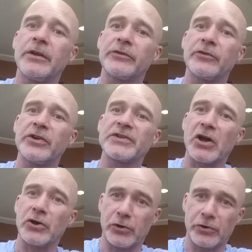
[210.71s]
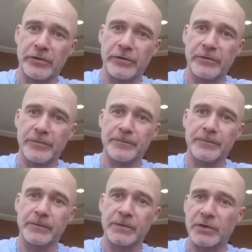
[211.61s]
that there is on Earth.
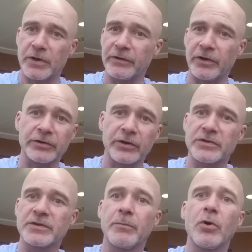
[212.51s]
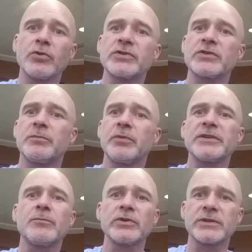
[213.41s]
So Antarctica is the most
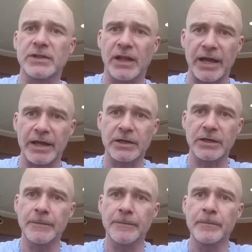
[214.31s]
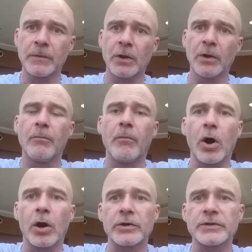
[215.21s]
place most like
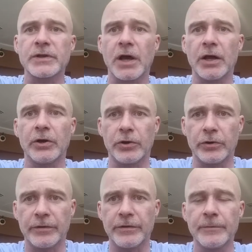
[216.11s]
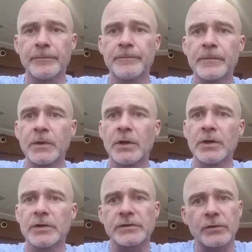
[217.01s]
Mars on Earth.
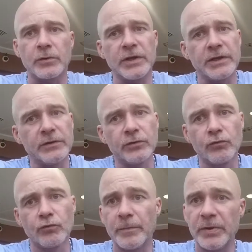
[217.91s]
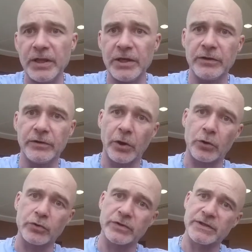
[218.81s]
So he repeated
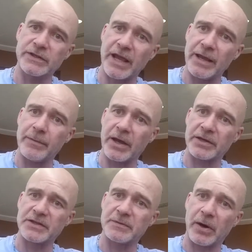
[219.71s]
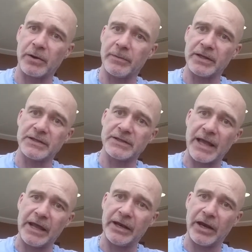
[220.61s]
those same experiments
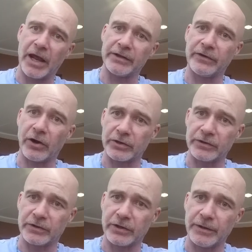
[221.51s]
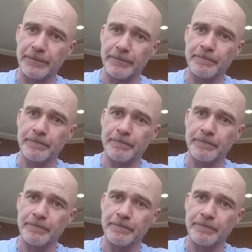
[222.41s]
down in Antarctica